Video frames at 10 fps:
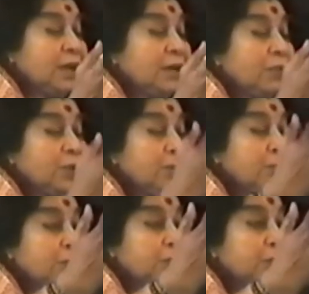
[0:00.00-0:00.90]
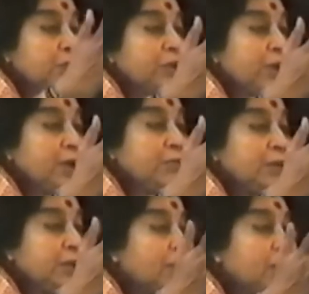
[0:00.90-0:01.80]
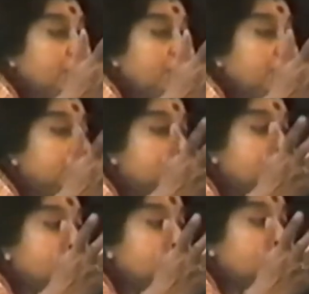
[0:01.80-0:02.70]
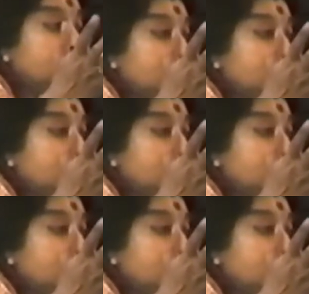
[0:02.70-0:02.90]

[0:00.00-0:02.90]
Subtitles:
Whatever you may try, one cannot become a surgeon.